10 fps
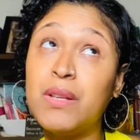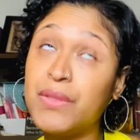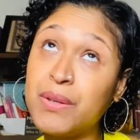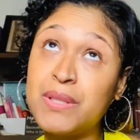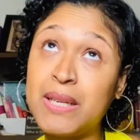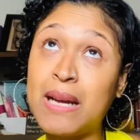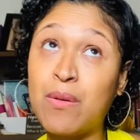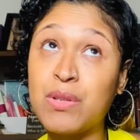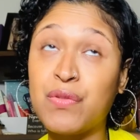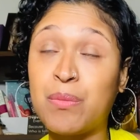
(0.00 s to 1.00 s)
13
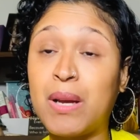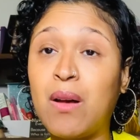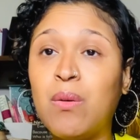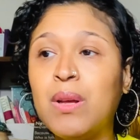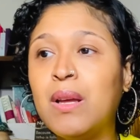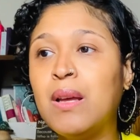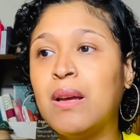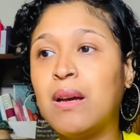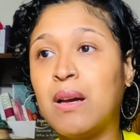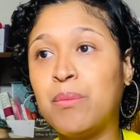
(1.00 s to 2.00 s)
hours from now,
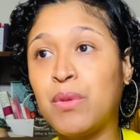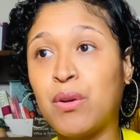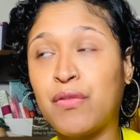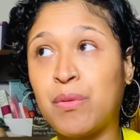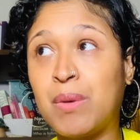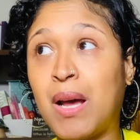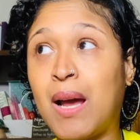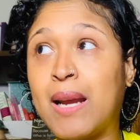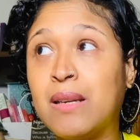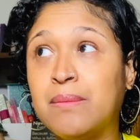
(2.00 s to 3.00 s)
or from
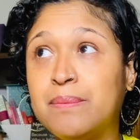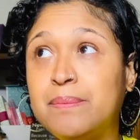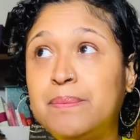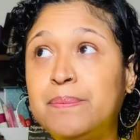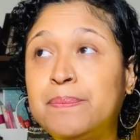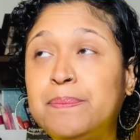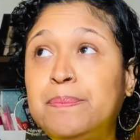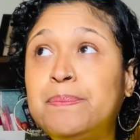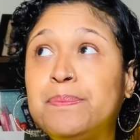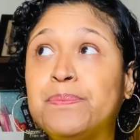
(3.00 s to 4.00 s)
9.
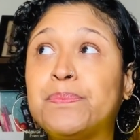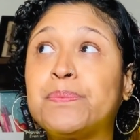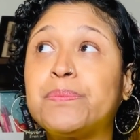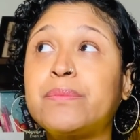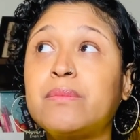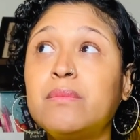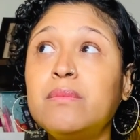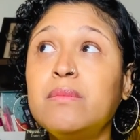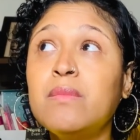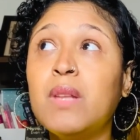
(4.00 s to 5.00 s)

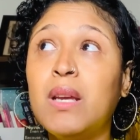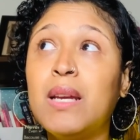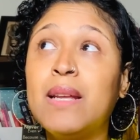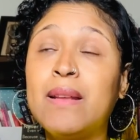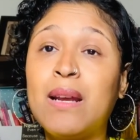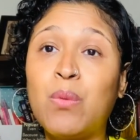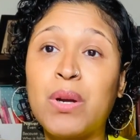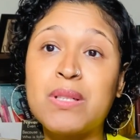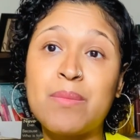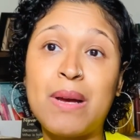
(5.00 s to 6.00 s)
And then I
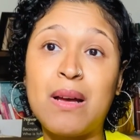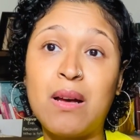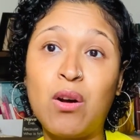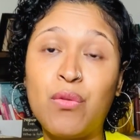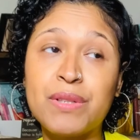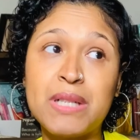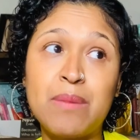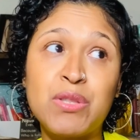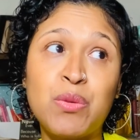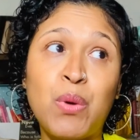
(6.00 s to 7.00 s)
work some
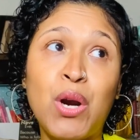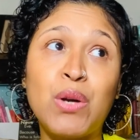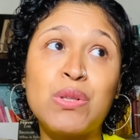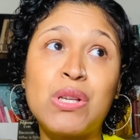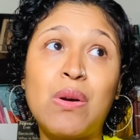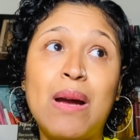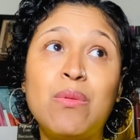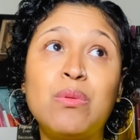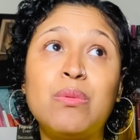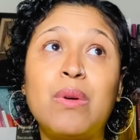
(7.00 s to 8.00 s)
overtime tomorrow, so I
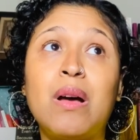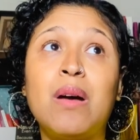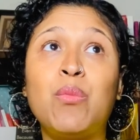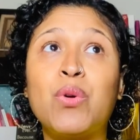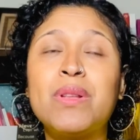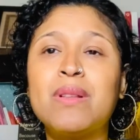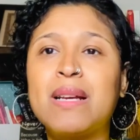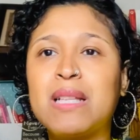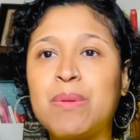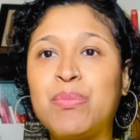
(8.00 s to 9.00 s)
will more than
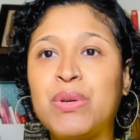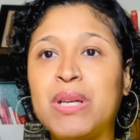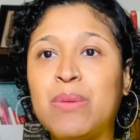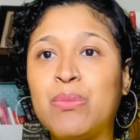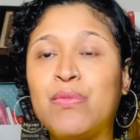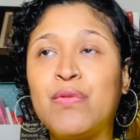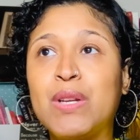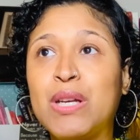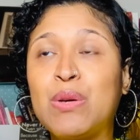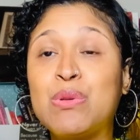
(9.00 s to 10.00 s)
likely be putting up
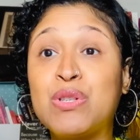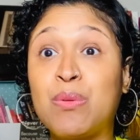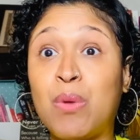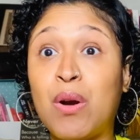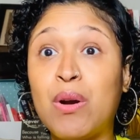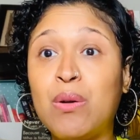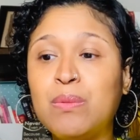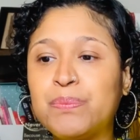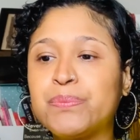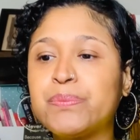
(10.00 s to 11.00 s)
videos tomorrow,